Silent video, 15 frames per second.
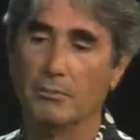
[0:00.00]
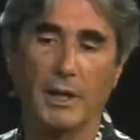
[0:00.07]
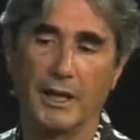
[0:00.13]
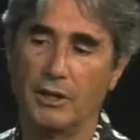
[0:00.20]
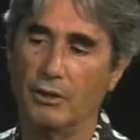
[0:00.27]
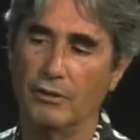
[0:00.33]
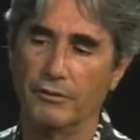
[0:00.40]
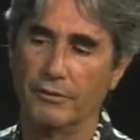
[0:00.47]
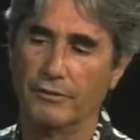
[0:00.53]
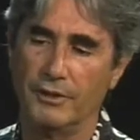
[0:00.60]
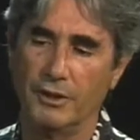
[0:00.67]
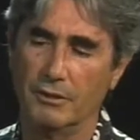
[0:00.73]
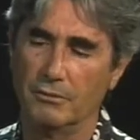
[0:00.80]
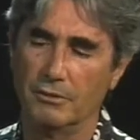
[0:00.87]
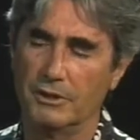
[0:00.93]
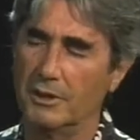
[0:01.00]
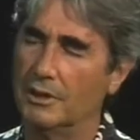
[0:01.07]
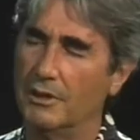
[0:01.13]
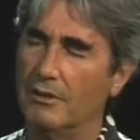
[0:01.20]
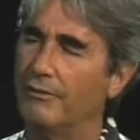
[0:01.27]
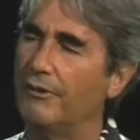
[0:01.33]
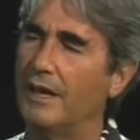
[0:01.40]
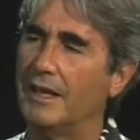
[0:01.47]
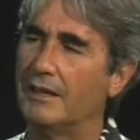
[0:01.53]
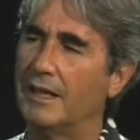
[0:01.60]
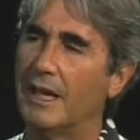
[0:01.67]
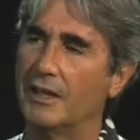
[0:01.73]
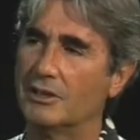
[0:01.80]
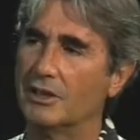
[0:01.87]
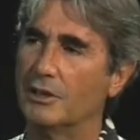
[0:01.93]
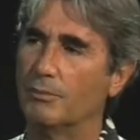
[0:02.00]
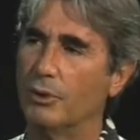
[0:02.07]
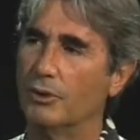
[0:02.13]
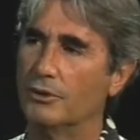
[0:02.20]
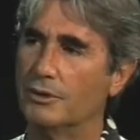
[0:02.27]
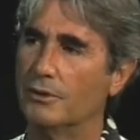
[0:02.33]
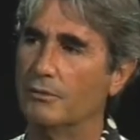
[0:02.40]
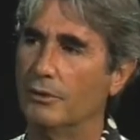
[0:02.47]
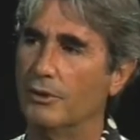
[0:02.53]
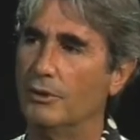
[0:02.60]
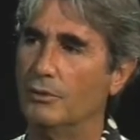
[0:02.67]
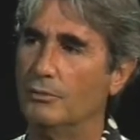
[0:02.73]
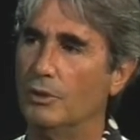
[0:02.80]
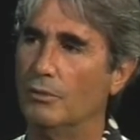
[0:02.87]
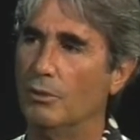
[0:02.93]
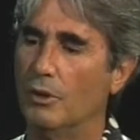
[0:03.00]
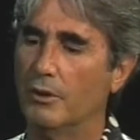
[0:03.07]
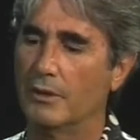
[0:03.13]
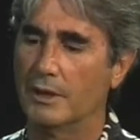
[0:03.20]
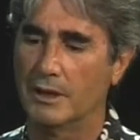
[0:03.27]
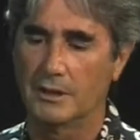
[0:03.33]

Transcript: Mike Overfield was a fantastic person with whom to work.